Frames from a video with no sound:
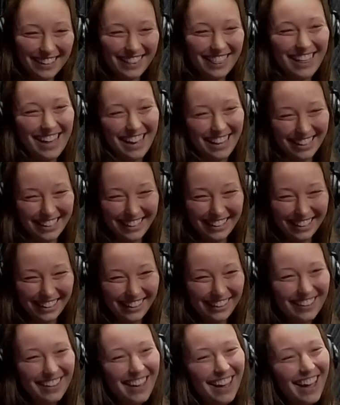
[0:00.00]
Thank
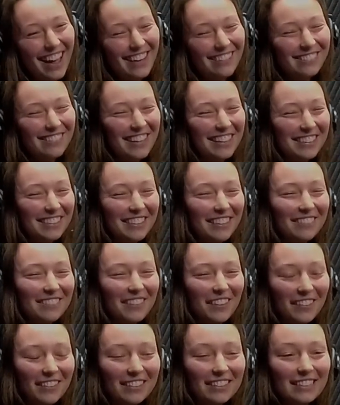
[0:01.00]
you. And we ended up
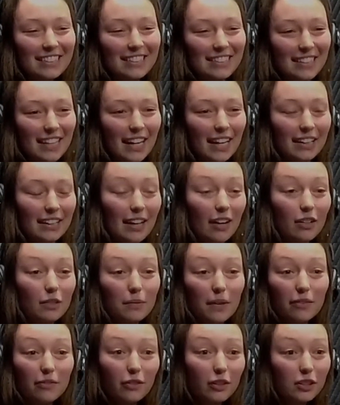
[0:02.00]
going to state, and that was
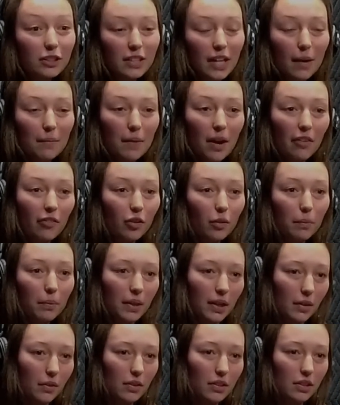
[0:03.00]
my first time ever,
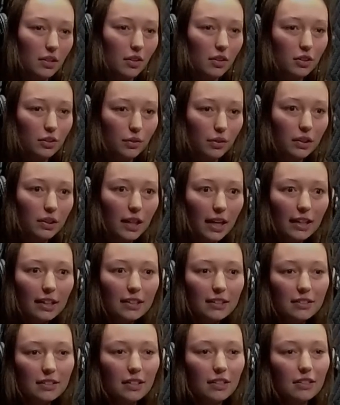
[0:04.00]
but it was also a
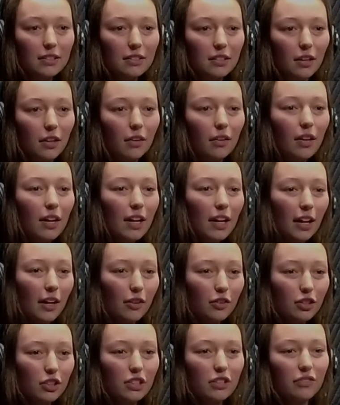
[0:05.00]
legacy. So it
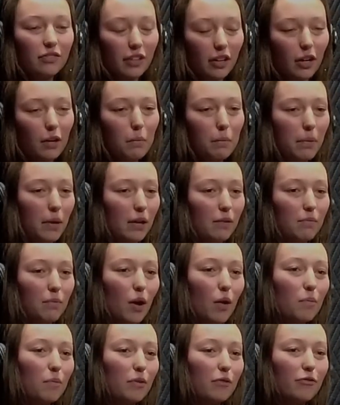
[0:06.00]
was just a very big
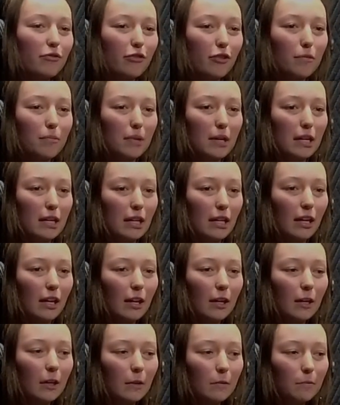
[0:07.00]
moment for me.
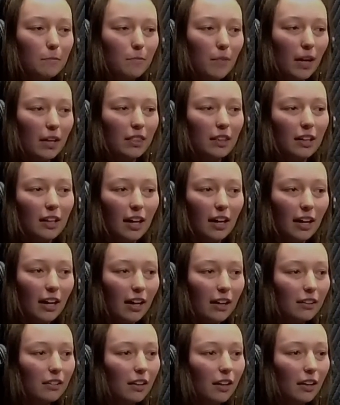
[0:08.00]
I think I
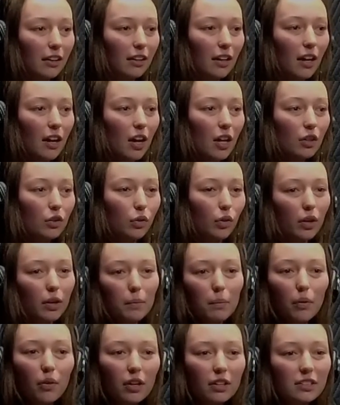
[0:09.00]
had like 20
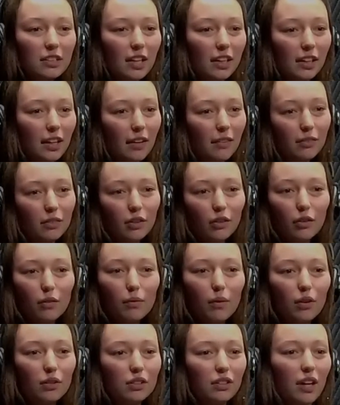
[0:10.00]
points that game too,
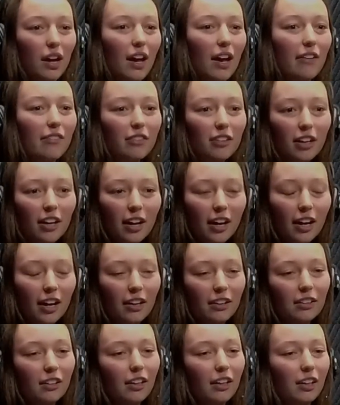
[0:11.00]
most I ever
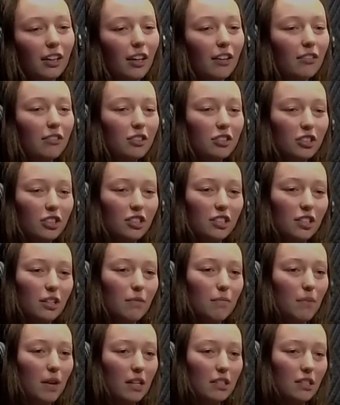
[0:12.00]
had. Like, it was just an
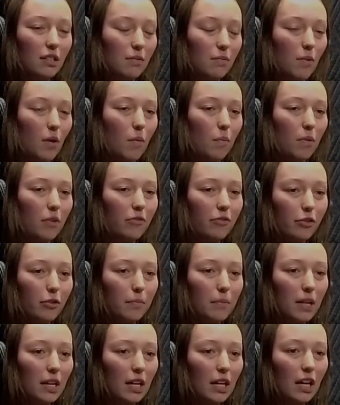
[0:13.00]
amazing moment for
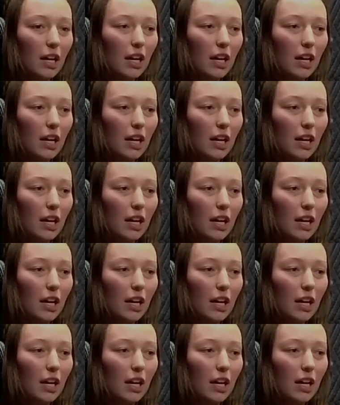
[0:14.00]
me.